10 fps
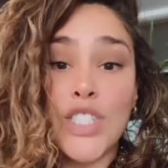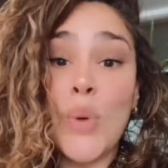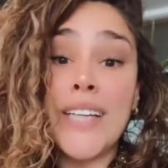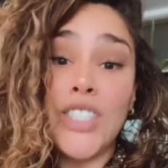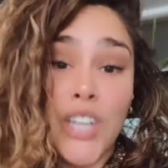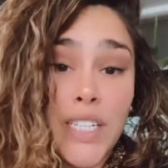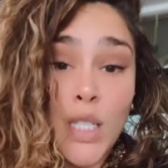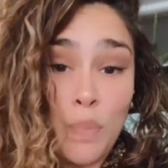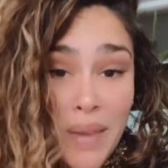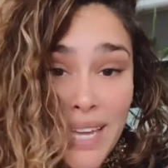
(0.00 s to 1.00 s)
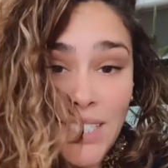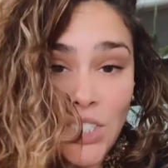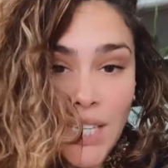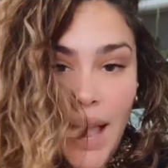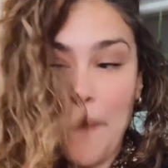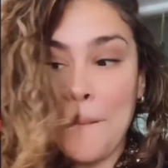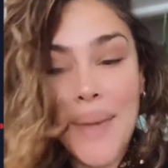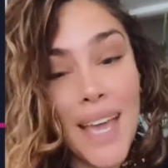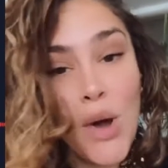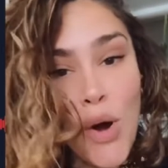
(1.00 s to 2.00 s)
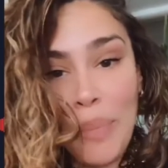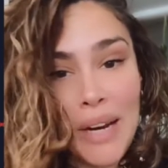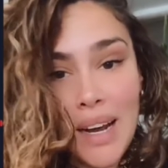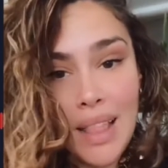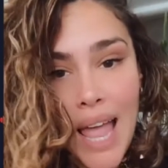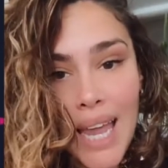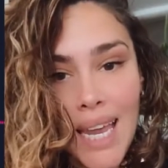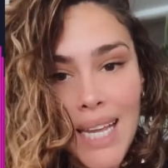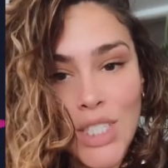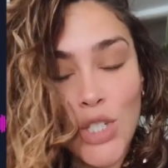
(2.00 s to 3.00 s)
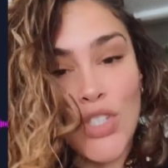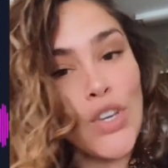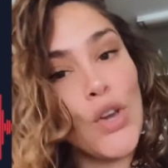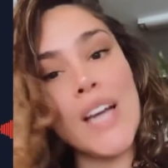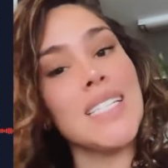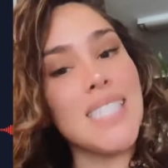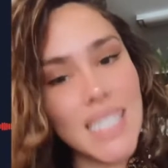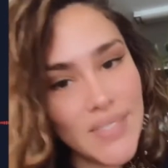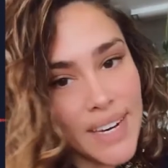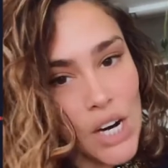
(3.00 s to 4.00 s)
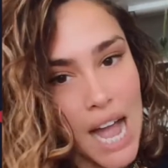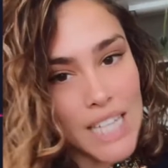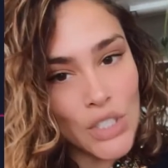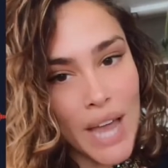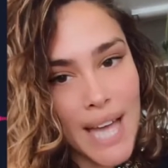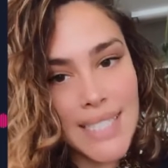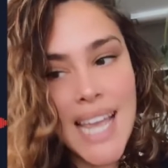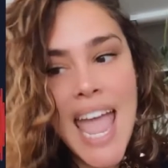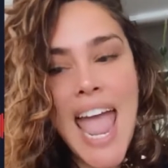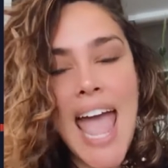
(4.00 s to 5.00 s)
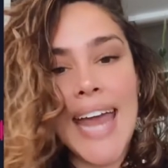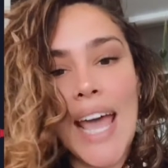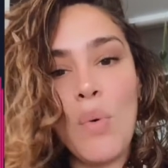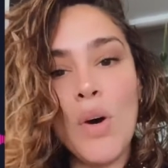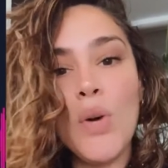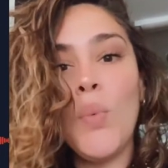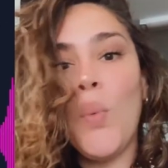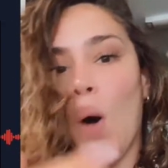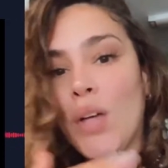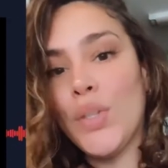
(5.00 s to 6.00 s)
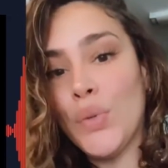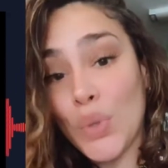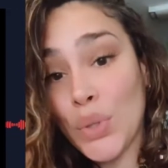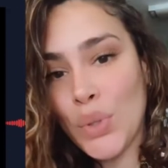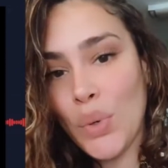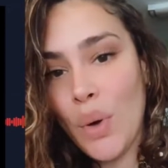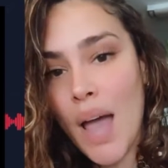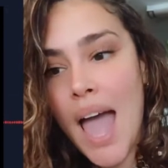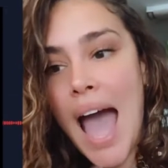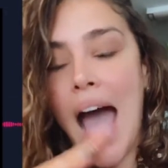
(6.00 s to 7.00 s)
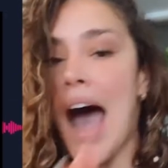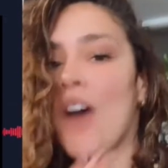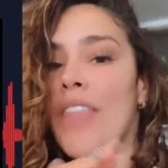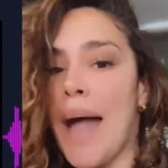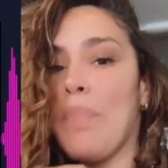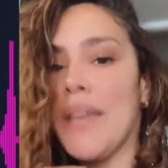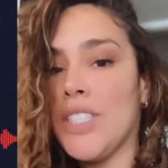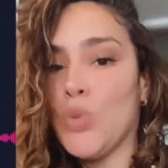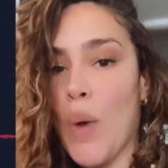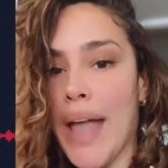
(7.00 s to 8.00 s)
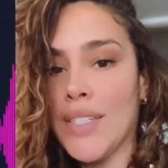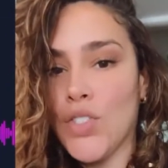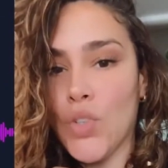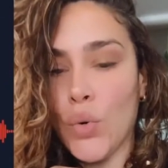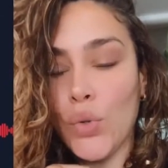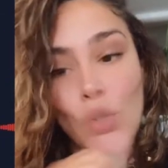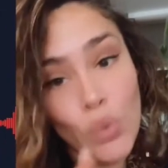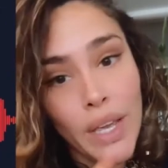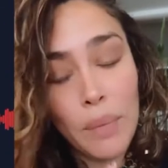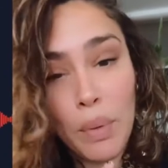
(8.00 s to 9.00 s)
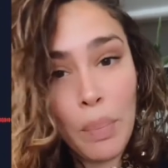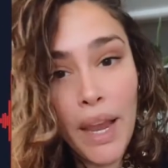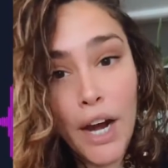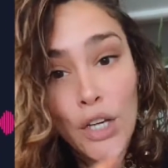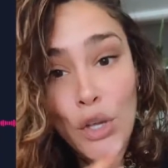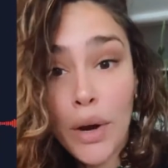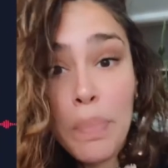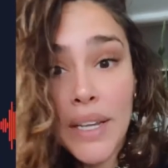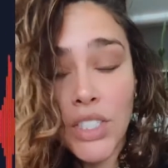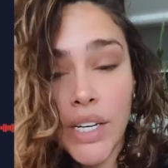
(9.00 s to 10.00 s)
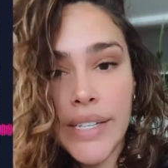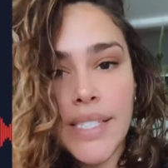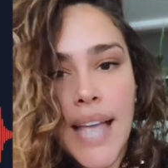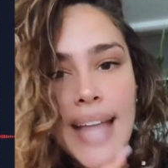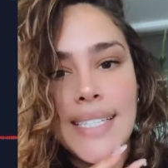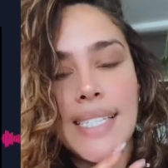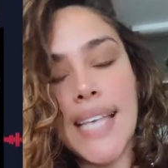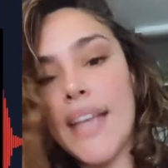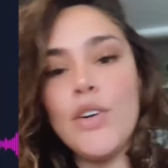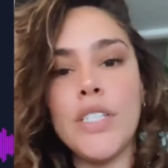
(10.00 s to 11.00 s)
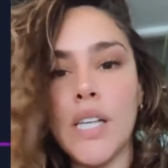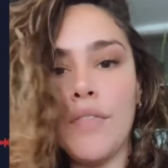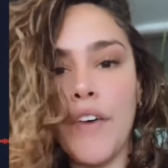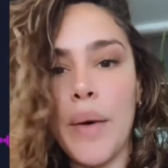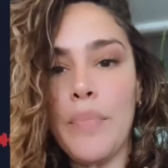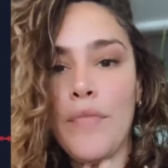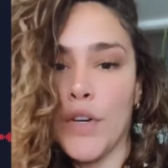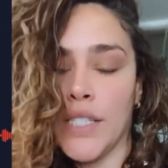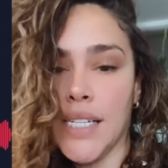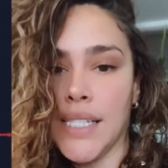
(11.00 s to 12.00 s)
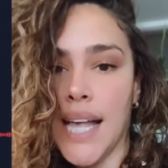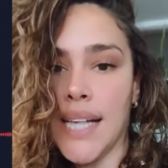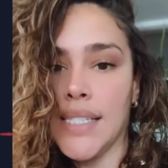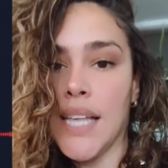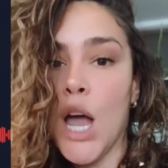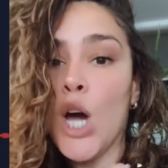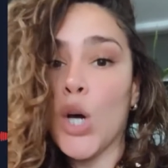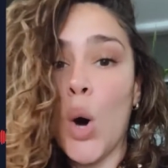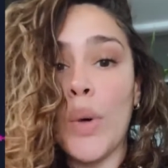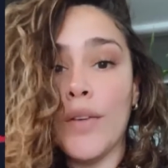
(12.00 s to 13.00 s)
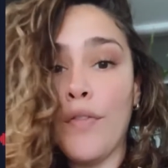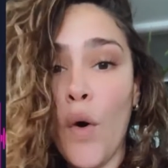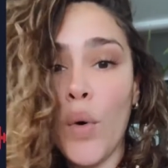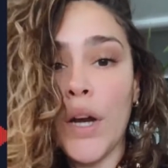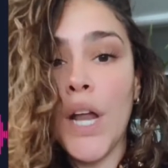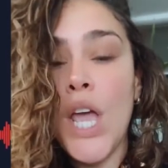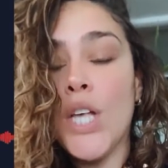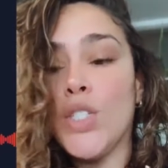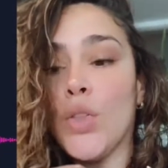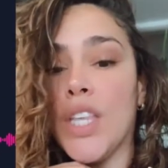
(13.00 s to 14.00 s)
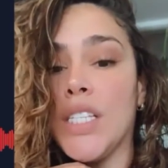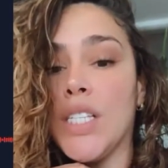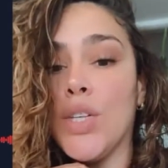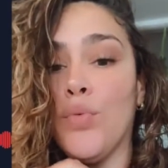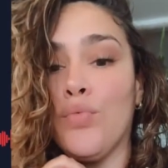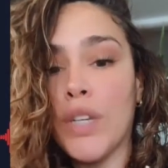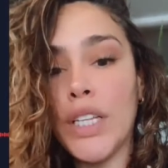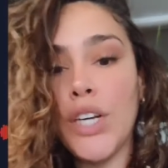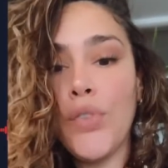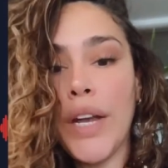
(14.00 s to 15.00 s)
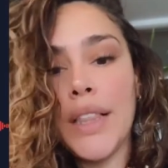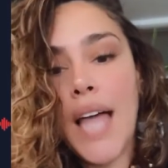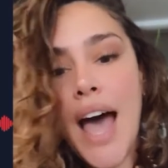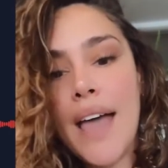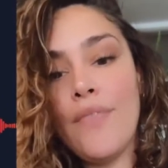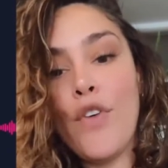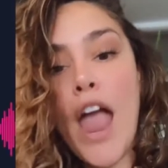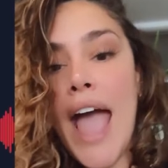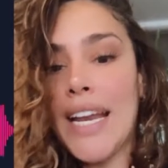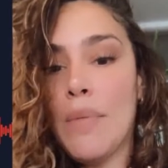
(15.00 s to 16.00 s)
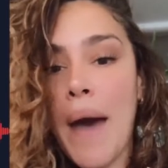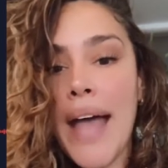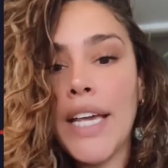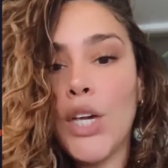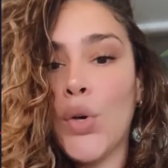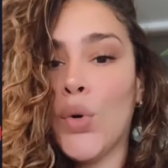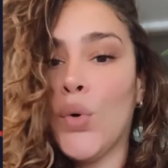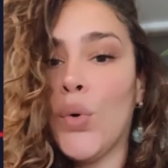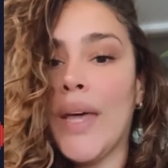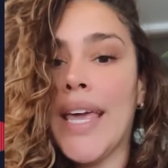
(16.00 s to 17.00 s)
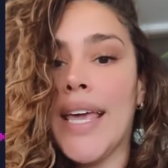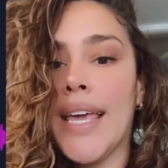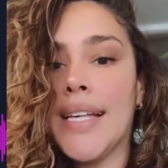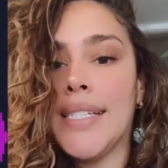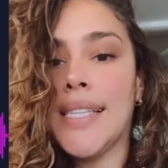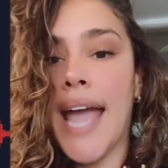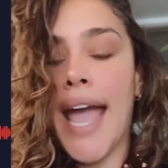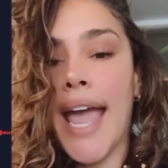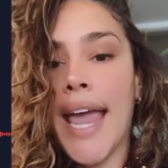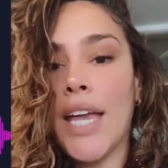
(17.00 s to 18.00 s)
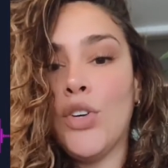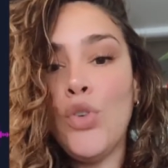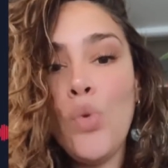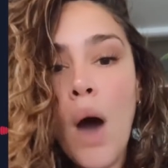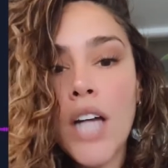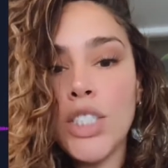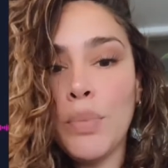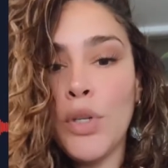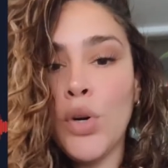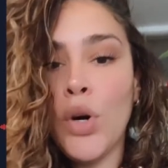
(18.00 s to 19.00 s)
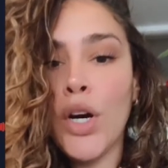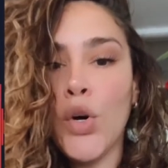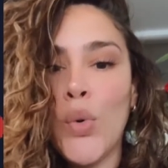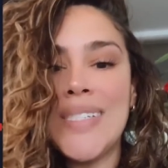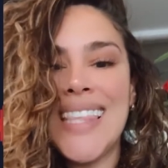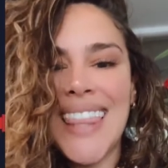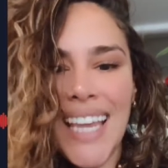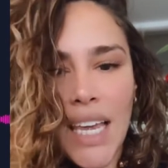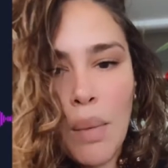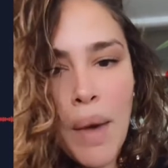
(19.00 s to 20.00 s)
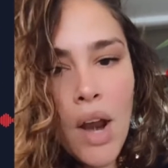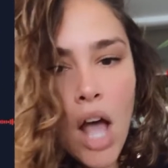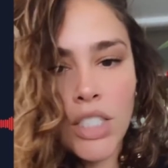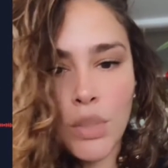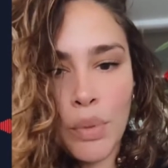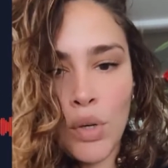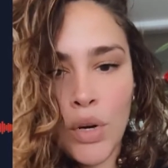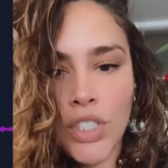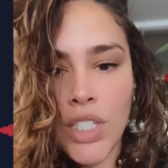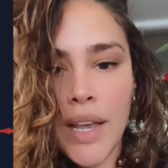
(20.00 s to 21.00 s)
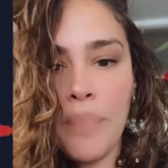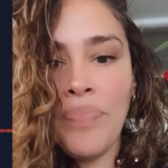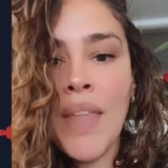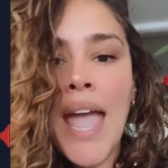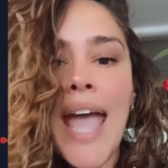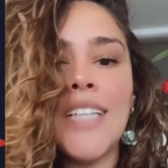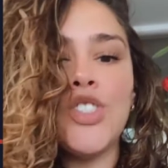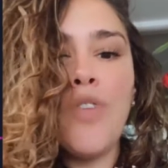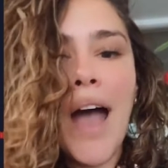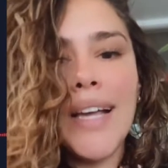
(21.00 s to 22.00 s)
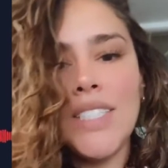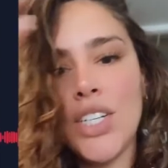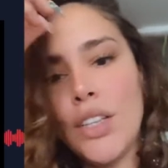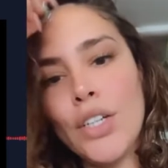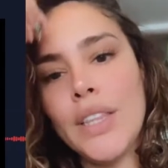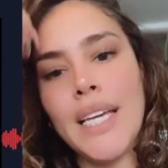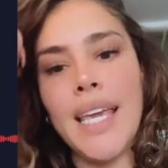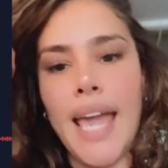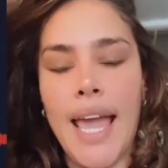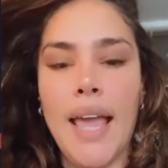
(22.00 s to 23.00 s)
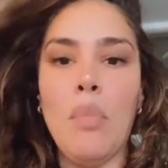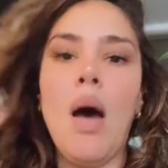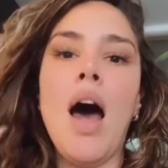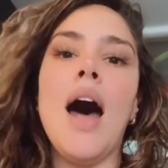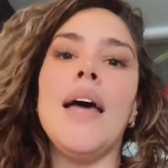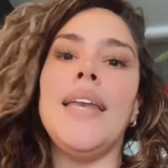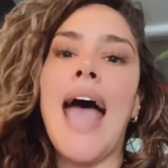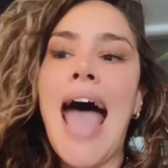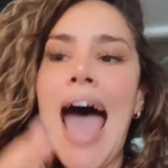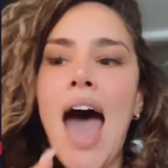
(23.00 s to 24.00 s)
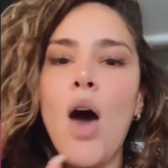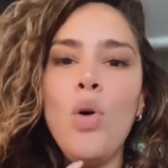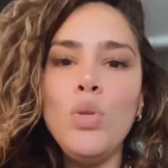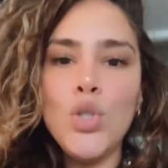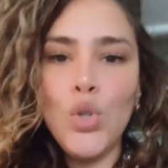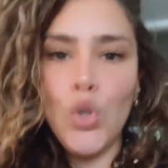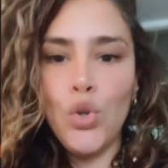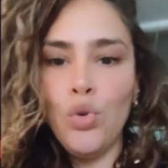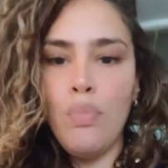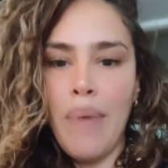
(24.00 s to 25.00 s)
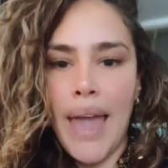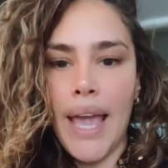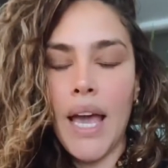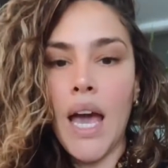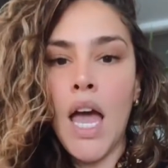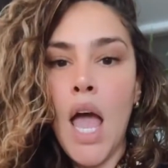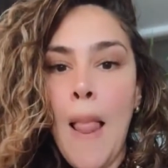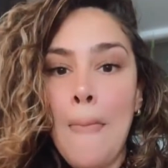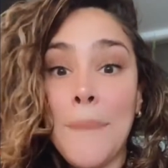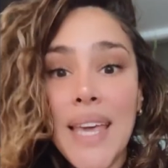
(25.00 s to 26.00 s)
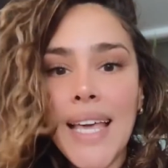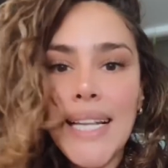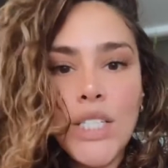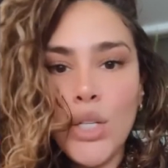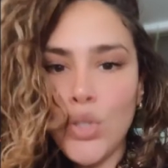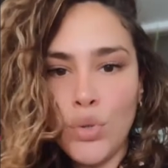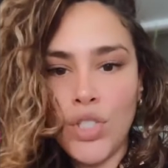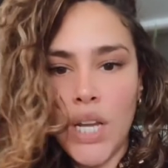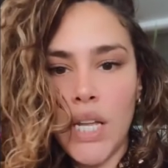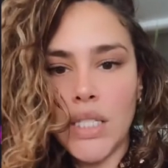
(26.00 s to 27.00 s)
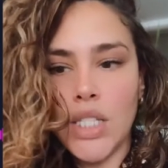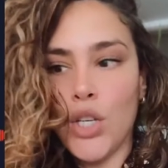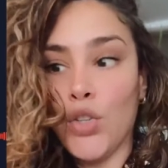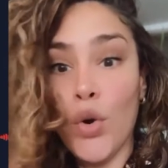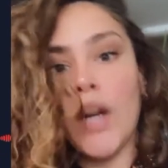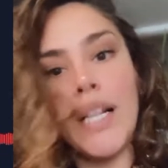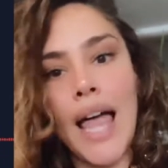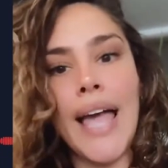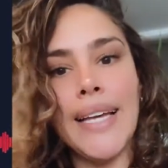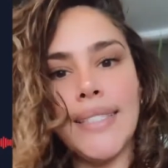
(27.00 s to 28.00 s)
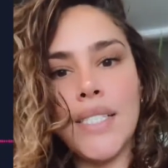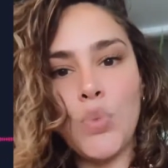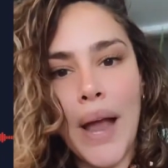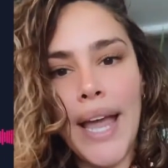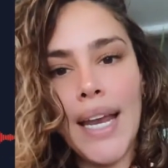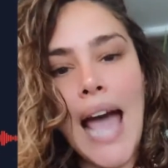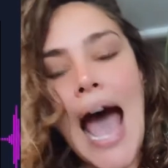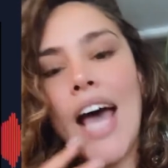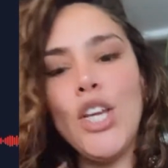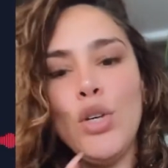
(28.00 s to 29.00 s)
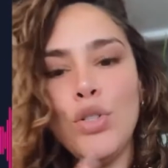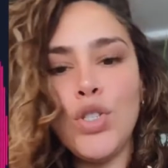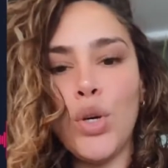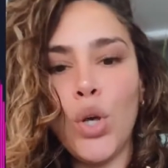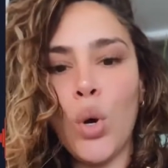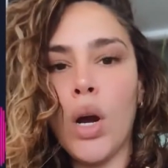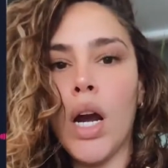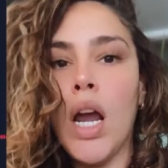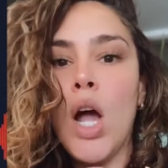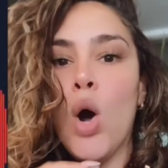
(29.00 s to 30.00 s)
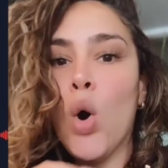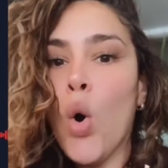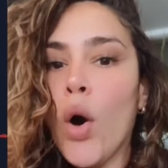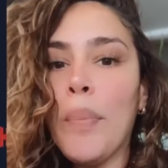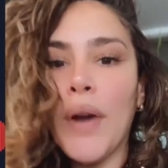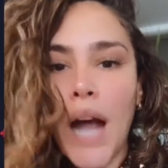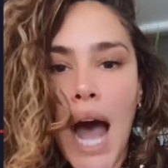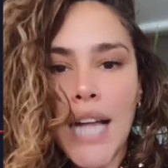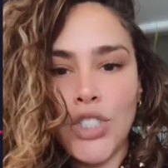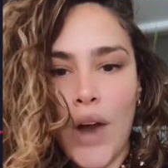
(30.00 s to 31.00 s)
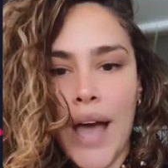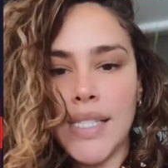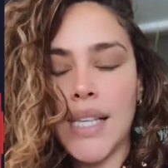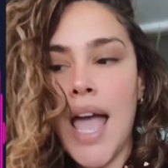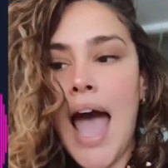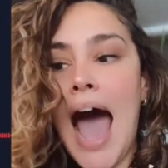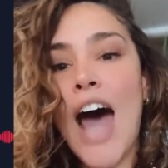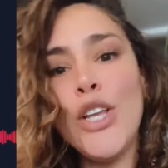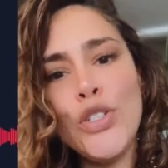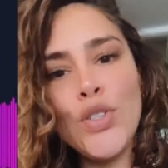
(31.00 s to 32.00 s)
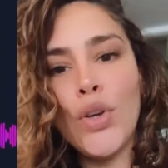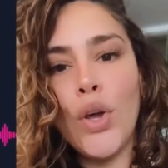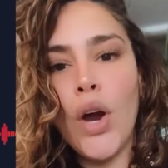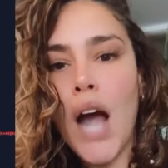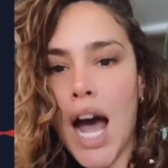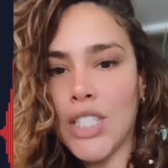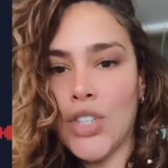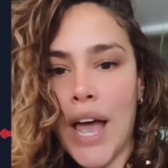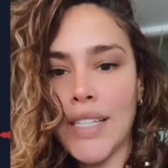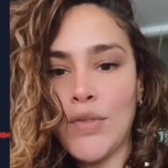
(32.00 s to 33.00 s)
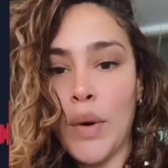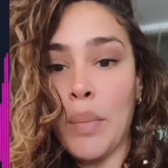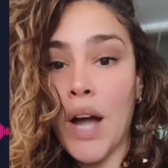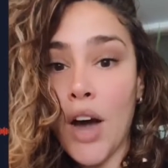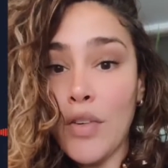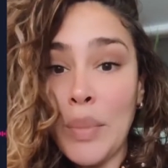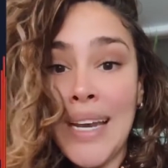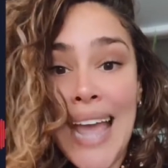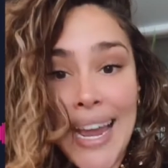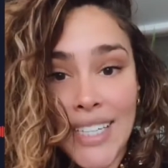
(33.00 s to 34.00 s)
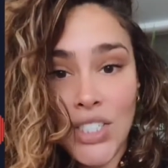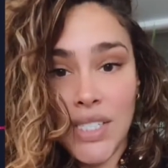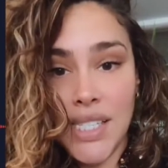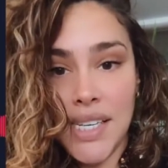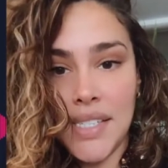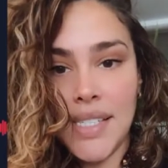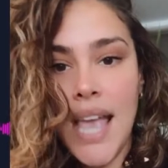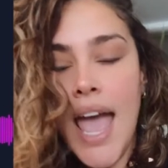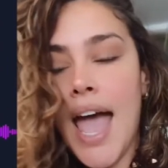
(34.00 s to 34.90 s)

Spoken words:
So I just pitched a big corporate client to secure a 6-figure contract, and I want to walk you through how that pitch went so you can prepare your pitches and set yourself up for success going forward. So this is a really great live for anybody who is a new entrepreneur, who is thinking about entrepreneurship and trying to learn the game on how do you make big institutions your clients, right? How do you secure corporate contracts? How do you secure contracts from government agencies?